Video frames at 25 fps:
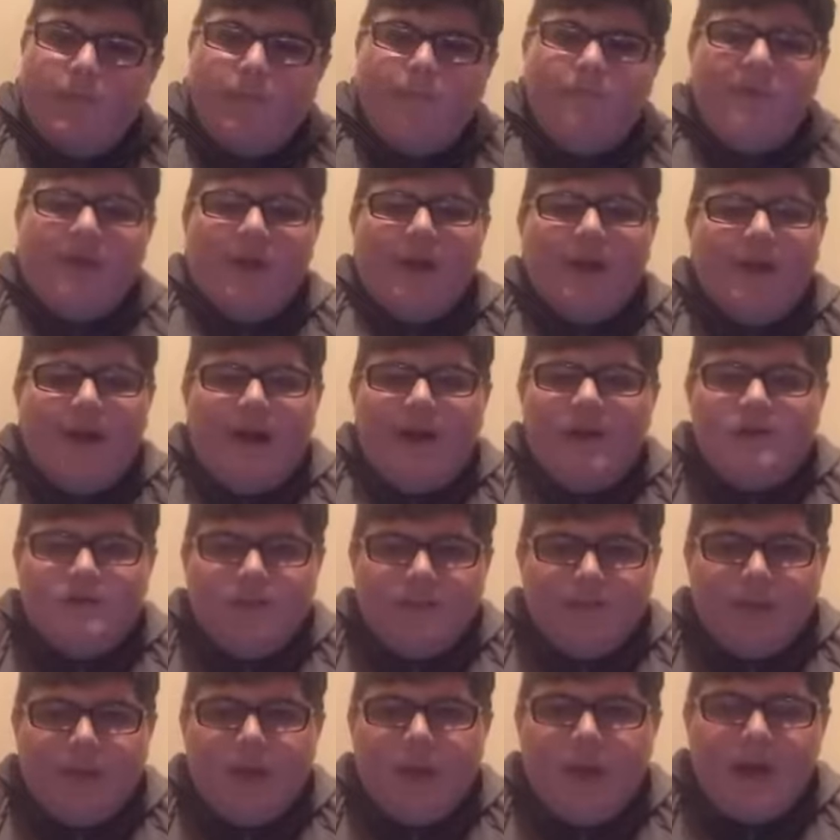relegation
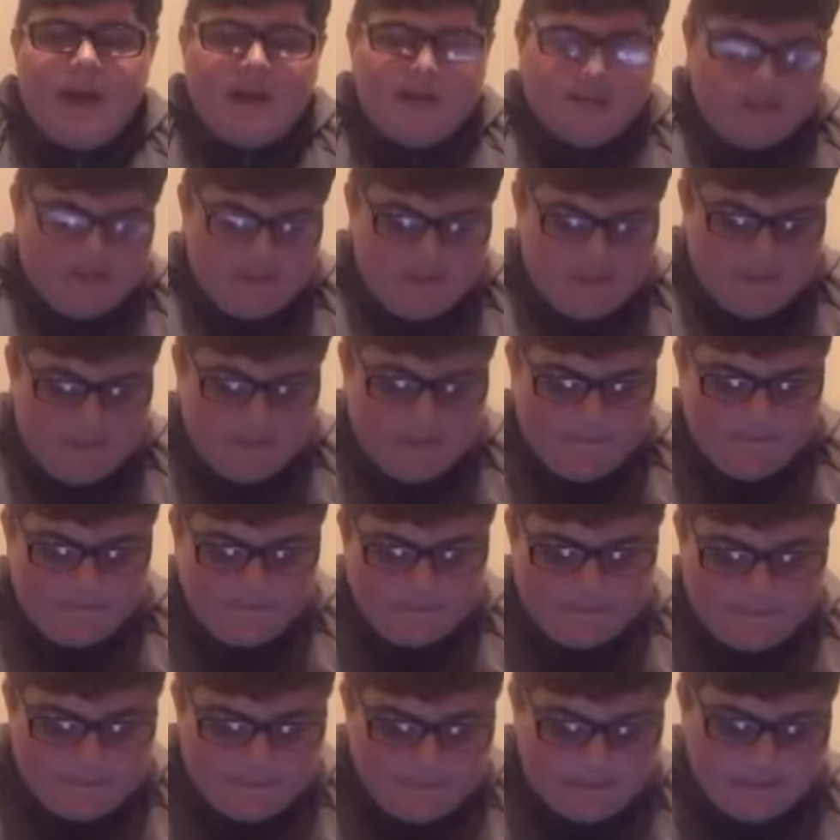place.
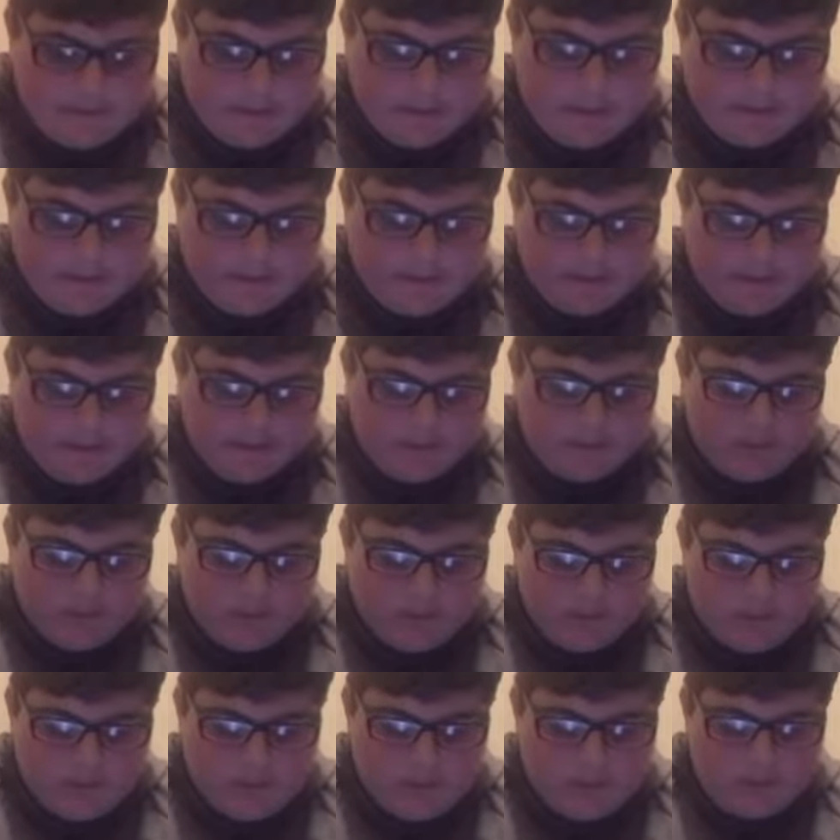So, let's move on
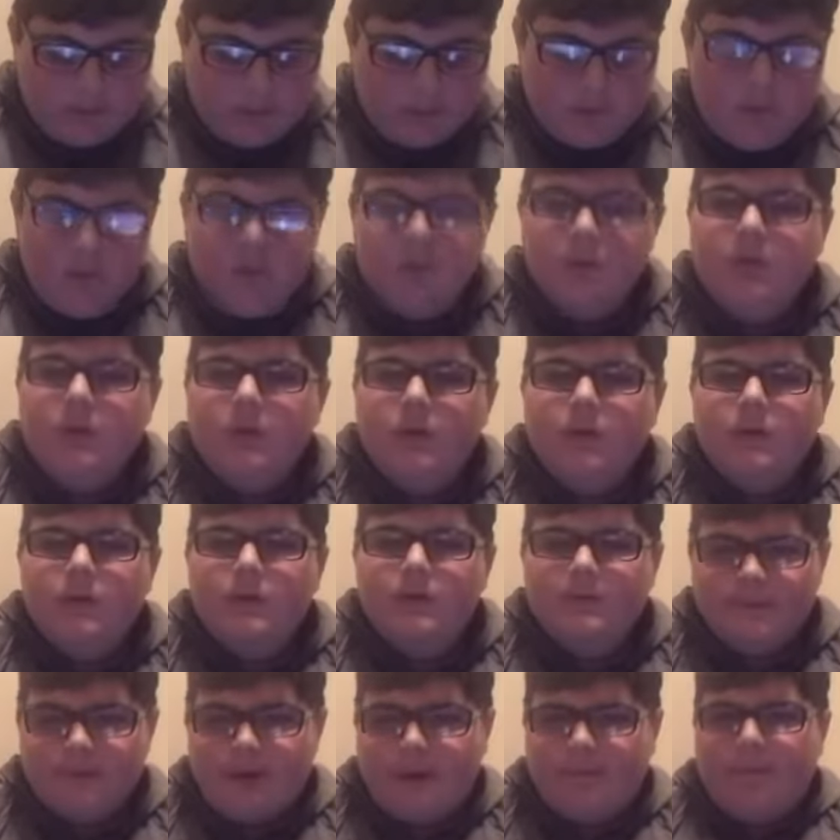to
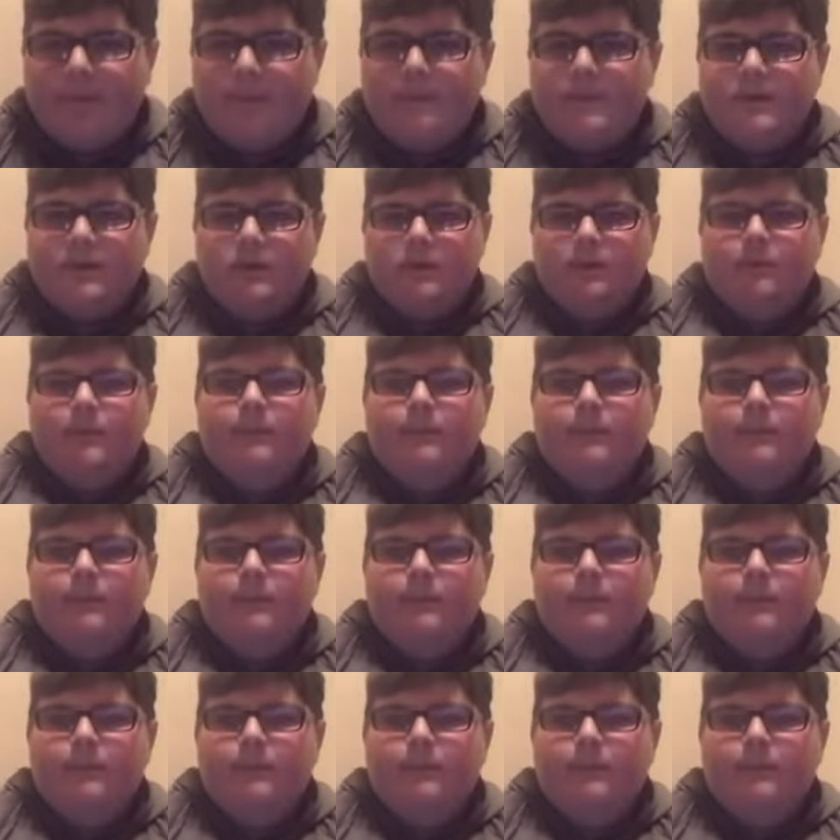Southampton.